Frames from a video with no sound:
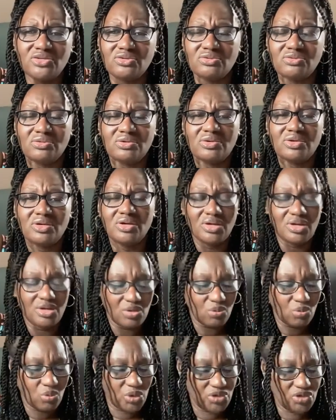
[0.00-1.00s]
you
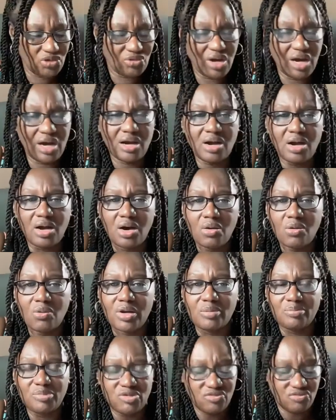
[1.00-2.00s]
when you are
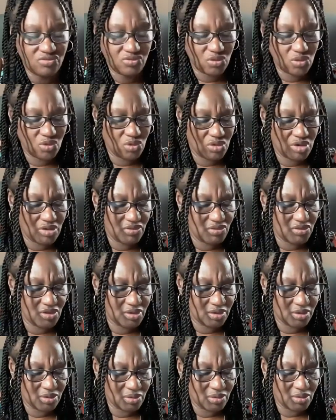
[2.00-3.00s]
going before
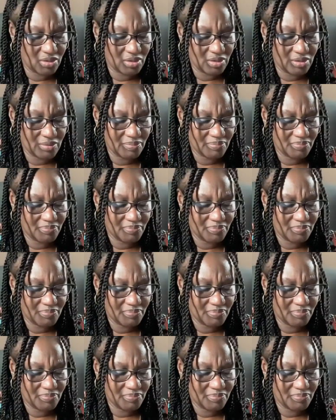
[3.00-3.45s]
the Lord.